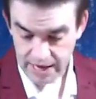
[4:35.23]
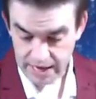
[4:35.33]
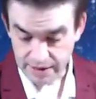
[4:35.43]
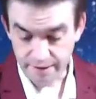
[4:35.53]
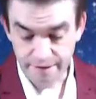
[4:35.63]

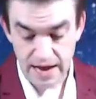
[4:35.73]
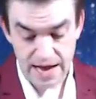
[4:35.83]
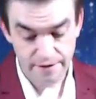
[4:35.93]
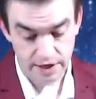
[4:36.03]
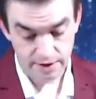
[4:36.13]
and the
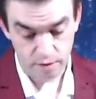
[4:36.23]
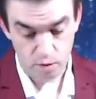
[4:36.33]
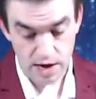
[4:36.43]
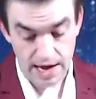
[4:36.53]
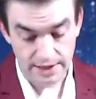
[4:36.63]
Five of
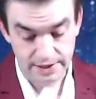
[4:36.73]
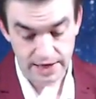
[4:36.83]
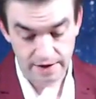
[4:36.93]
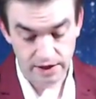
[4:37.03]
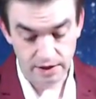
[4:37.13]

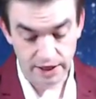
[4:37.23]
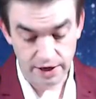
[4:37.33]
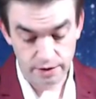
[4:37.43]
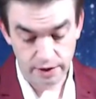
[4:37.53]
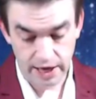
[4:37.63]
Wands. Heavy
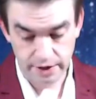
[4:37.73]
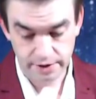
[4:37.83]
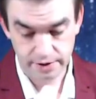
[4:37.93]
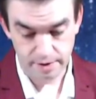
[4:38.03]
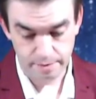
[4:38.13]
Leo,
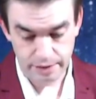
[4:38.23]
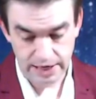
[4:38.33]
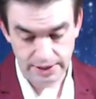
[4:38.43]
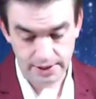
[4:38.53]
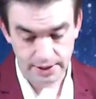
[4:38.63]
Cancer, and
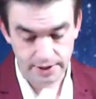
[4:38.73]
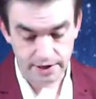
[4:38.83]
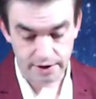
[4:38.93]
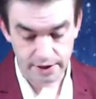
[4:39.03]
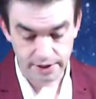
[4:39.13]

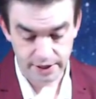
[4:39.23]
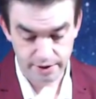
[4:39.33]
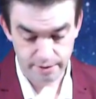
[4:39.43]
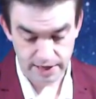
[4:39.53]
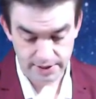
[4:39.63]
Pisces, Aries.
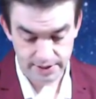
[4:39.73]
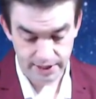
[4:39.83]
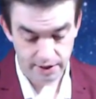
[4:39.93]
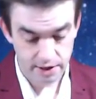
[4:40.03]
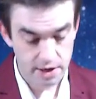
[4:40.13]

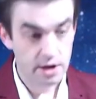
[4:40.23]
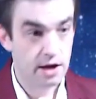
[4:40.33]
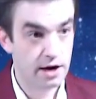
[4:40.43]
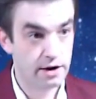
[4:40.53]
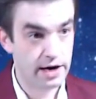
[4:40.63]
Interesting.
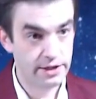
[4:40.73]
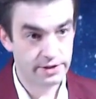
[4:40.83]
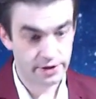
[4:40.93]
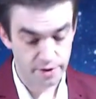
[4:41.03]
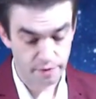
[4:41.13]
All
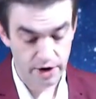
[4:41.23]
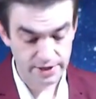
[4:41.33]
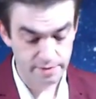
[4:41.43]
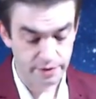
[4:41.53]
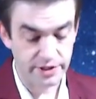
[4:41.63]
right, so your
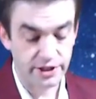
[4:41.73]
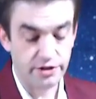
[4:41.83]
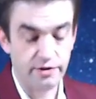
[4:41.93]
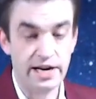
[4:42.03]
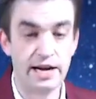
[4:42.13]
present
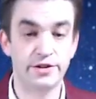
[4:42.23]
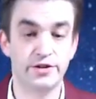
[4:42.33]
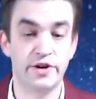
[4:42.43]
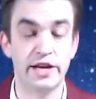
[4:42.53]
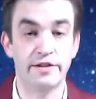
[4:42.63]
position right now
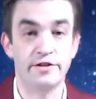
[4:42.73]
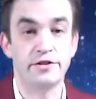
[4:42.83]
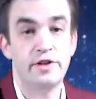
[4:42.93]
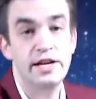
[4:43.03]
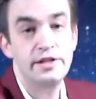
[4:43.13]
is Strength.
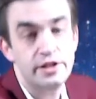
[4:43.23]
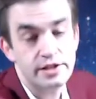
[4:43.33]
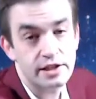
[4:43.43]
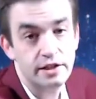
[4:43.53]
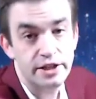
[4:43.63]
You're trying to
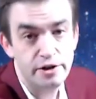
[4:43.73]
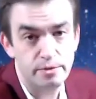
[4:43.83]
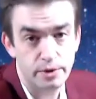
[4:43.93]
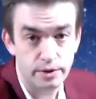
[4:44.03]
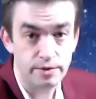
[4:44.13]
just clean
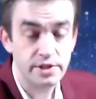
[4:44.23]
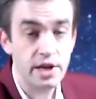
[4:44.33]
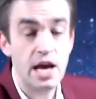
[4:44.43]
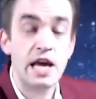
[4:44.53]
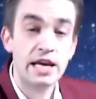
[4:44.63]
your
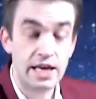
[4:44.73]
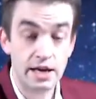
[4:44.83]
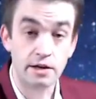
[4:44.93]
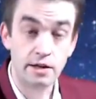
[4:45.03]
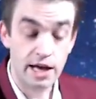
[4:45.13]
wounds,
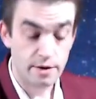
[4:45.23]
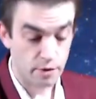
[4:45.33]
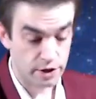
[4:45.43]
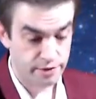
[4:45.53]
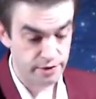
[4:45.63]
heal, and
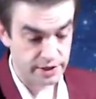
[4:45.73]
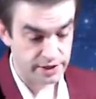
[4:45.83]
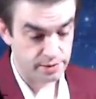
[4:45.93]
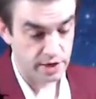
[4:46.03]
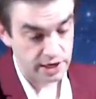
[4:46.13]
work through
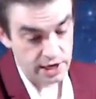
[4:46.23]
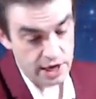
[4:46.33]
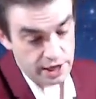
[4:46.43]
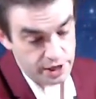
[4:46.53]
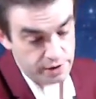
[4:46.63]
this one.
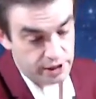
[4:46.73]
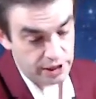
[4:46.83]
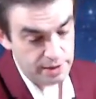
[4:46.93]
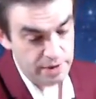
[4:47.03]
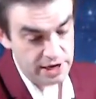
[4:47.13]
You
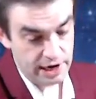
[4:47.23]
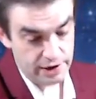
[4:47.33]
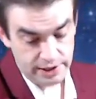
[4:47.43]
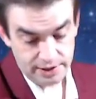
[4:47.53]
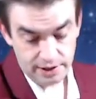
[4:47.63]
could be an
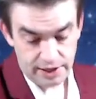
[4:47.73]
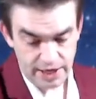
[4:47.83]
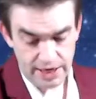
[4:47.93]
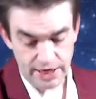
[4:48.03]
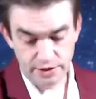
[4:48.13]
Aries
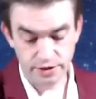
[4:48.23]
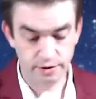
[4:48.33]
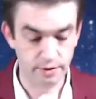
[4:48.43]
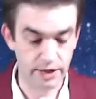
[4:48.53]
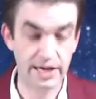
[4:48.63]
looking
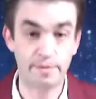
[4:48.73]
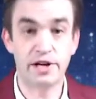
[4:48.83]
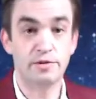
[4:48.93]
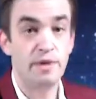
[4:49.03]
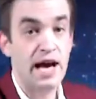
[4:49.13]
into like
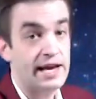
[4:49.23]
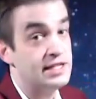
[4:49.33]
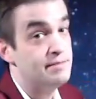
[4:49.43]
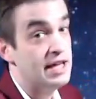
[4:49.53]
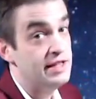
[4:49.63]
bigger
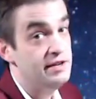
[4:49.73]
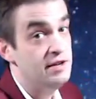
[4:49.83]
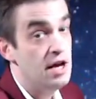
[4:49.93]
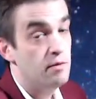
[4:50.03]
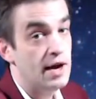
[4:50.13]
pockets
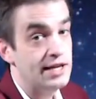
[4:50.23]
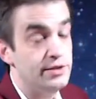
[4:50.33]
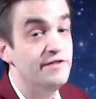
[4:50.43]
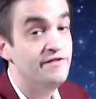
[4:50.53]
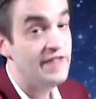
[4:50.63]
method, wanting
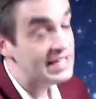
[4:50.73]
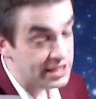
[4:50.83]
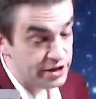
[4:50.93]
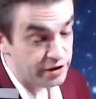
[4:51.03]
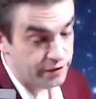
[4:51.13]
to
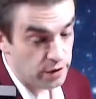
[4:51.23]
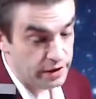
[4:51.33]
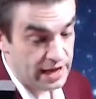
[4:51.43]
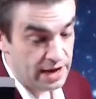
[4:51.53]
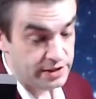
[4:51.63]
invest in your
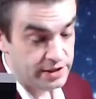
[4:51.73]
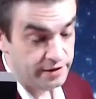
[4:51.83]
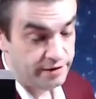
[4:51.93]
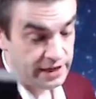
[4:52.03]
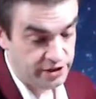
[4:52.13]
fourth house
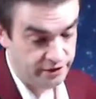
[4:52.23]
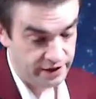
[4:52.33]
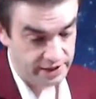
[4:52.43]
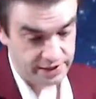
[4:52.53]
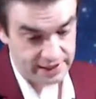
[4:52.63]
to affect your
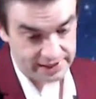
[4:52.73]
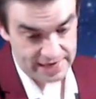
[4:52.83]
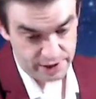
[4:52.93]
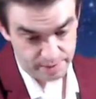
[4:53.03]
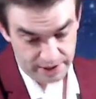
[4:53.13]
fifth and
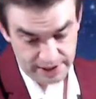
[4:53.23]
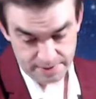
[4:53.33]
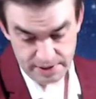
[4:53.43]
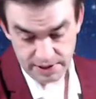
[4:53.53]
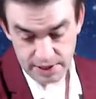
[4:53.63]
sixth house
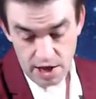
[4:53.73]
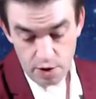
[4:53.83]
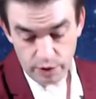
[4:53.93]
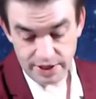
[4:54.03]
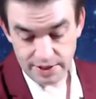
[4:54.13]
placements
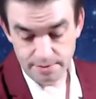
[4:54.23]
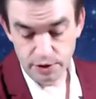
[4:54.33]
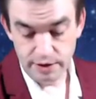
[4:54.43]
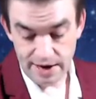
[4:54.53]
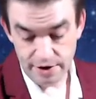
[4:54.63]
with this
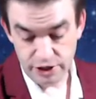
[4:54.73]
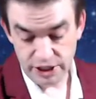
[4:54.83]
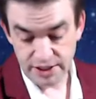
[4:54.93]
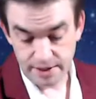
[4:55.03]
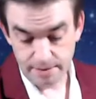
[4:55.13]
moon
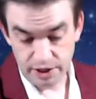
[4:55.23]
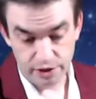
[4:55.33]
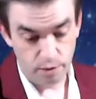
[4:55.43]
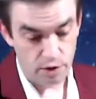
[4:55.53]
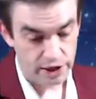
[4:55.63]
energy, something
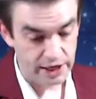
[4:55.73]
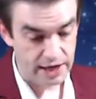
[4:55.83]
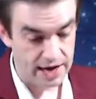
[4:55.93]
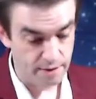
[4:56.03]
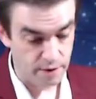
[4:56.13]
that you're
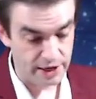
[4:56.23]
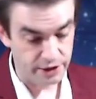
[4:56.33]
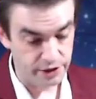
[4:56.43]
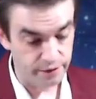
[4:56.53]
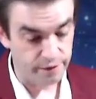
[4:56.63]
working on,
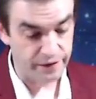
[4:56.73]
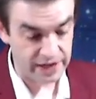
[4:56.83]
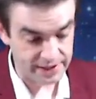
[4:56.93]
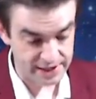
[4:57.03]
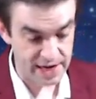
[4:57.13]
wanting to
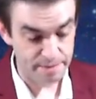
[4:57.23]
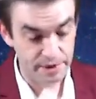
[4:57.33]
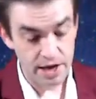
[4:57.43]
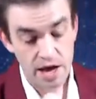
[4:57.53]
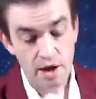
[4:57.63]
fix
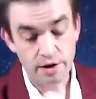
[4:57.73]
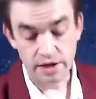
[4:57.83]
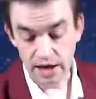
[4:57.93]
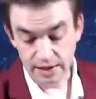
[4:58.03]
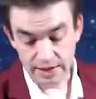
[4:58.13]
up,
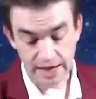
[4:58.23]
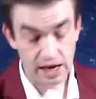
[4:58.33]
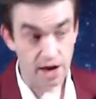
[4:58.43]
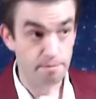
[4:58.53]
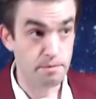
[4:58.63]

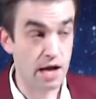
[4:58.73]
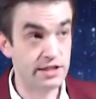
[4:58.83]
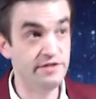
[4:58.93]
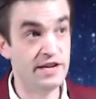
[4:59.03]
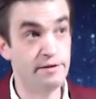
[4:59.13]
like a
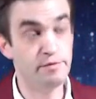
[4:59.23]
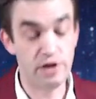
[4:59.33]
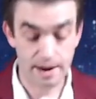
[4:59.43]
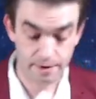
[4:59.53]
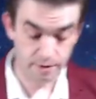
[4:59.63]
multifamily
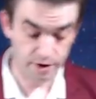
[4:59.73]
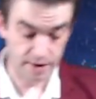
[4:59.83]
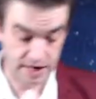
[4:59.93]
property where you're